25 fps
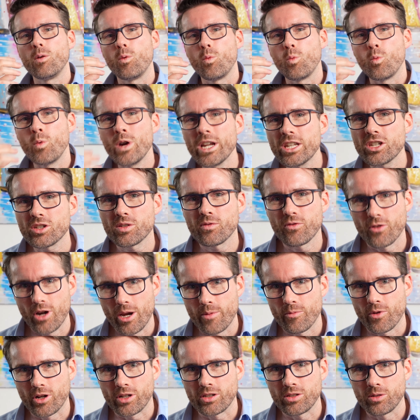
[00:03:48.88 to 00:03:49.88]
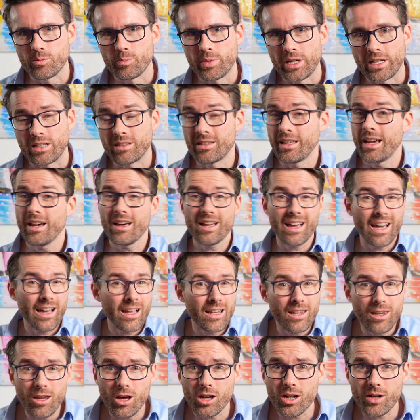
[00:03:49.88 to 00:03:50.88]
which framework you pick. There are
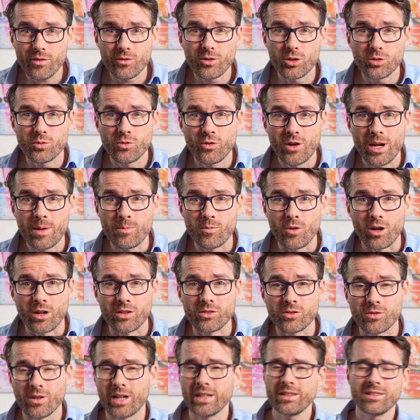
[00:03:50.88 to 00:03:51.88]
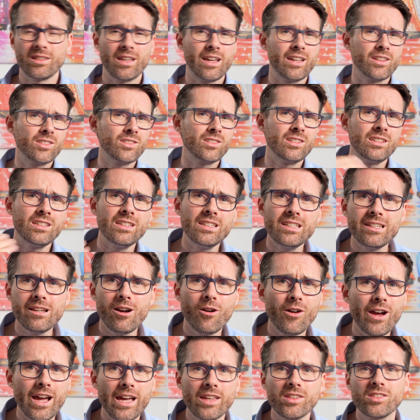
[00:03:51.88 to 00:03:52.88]
a lot of good frameworks, right? There's the
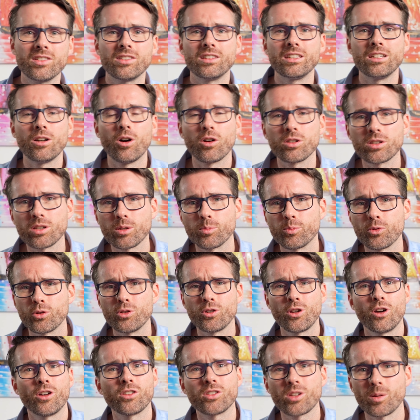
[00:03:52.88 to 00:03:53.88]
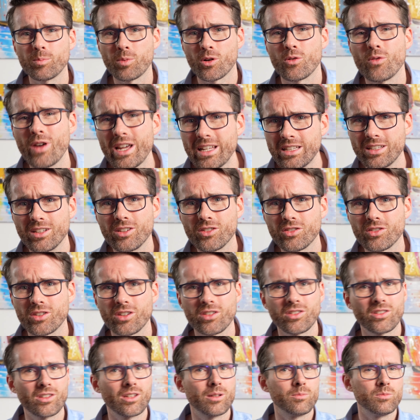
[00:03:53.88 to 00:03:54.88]
EOS, the Entrepreneur's Operating
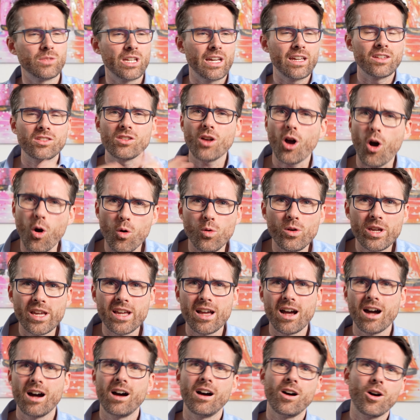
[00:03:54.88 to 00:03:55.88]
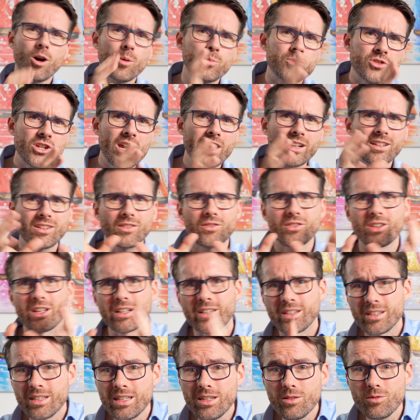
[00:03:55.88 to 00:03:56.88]
System, there is OKR, Objectives
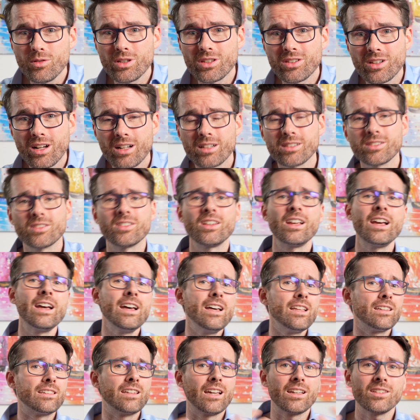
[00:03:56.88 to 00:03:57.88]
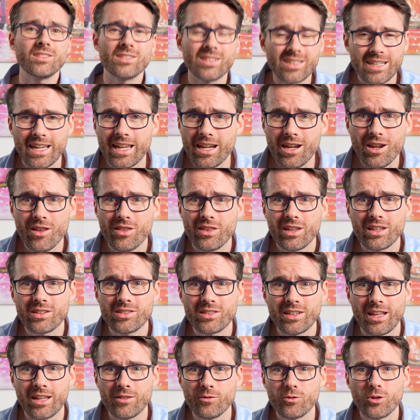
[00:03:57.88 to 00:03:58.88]
and Key Results, there's the Getting Things
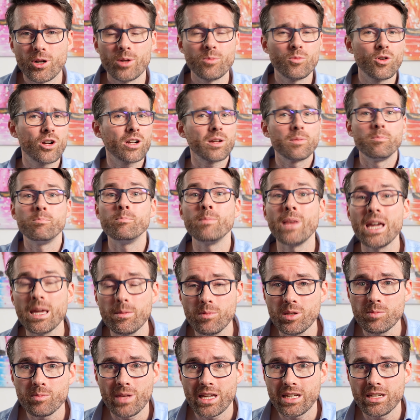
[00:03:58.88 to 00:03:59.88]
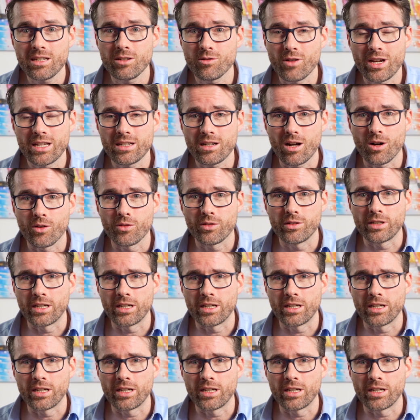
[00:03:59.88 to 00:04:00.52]
Done framework, maybe many great out